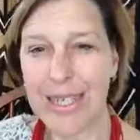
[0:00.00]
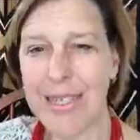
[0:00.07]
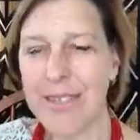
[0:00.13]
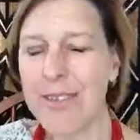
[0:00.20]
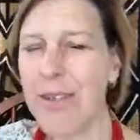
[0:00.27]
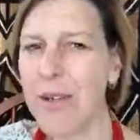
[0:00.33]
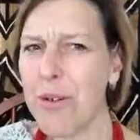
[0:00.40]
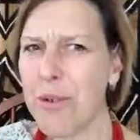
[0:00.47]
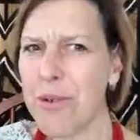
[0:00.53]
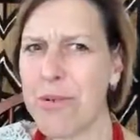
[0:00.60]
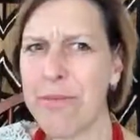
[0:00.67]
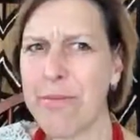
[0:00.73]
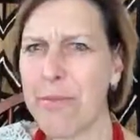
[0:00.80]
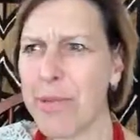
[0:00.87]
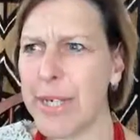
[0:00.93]

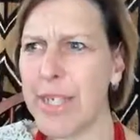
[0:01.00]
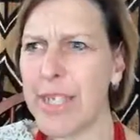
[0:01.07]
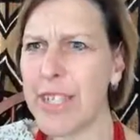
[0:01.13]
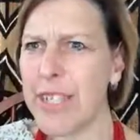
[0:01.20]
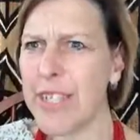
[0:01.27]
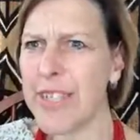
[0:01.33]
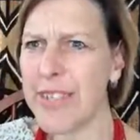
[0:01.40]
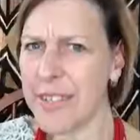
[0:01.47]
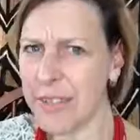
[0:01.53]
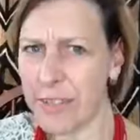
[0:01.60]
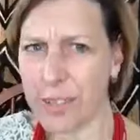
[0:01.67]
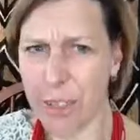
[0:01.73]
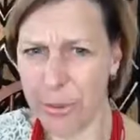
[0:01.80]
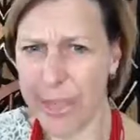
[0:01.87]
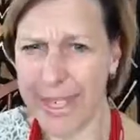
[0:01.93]
So we're still
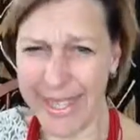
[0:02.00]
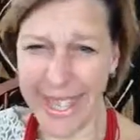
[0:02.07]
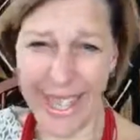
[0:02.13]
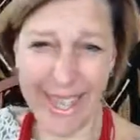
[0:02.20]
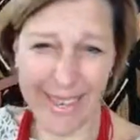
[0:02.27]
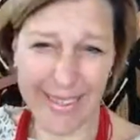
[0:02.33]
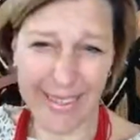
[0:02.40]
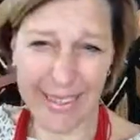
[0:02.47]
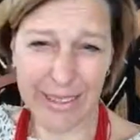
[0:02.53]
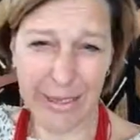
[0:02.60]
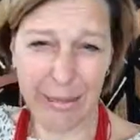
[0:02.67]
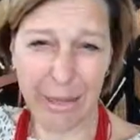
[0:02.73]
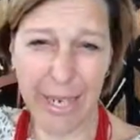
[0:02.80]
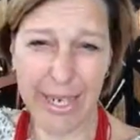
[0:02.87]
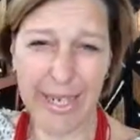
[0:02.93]
doing that,
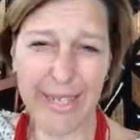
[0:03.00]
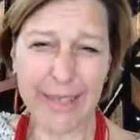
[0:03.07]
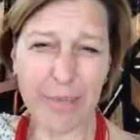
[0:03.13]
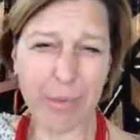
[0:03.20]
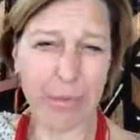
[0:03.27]
right?